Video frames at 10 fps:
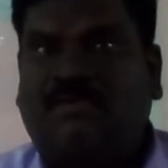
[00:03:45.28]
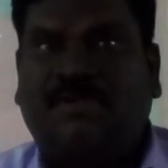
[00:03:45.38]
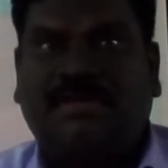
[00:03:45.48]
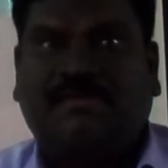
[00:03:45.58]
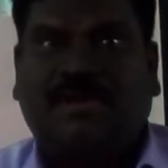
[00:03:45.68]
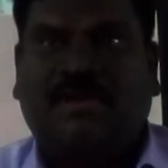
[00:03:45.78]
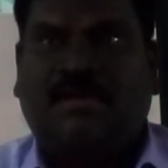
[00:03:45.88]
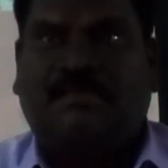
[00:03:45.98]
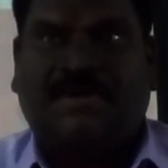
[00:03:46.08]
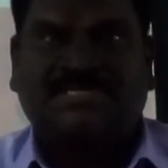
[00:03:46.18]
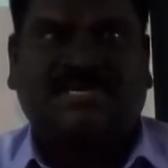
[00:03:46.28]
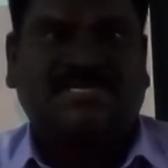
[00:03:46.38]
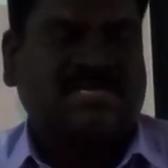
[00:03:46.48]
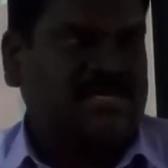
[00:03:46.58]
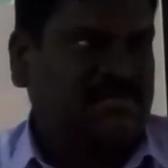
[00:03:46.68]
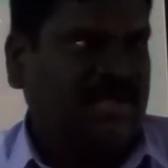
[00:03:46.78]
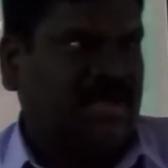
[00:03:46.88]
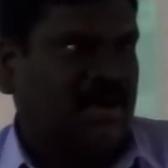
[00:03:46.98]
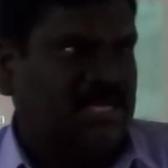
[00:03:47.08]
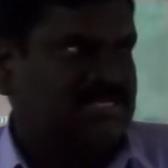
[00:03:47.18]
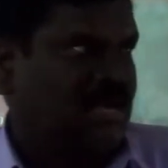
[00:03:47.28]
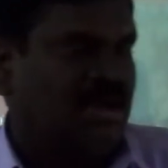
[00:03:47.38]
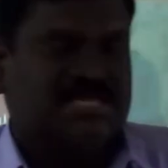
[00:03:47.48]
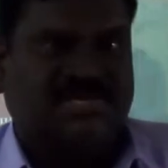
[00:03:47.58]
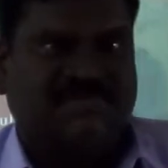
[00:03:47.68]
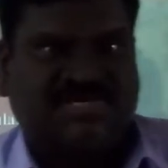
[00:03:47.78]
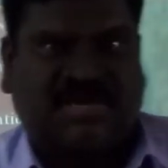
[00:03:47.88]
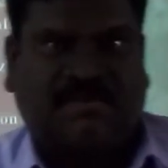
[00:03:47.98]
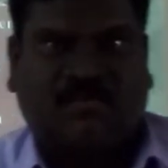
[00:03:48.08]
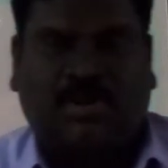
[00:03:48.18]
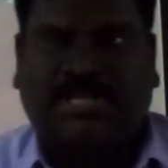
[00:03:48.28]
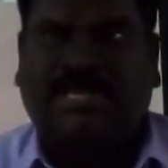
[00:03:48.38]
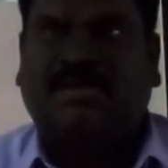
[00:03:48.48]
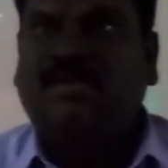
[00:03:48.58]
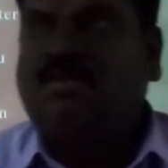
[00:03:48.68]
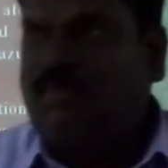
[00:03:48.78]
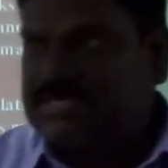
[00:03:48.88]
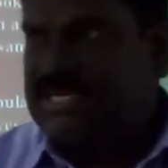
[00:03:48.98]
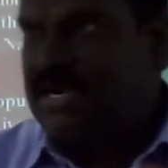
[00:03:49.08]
of my personal, in my college, the college in which I am working was the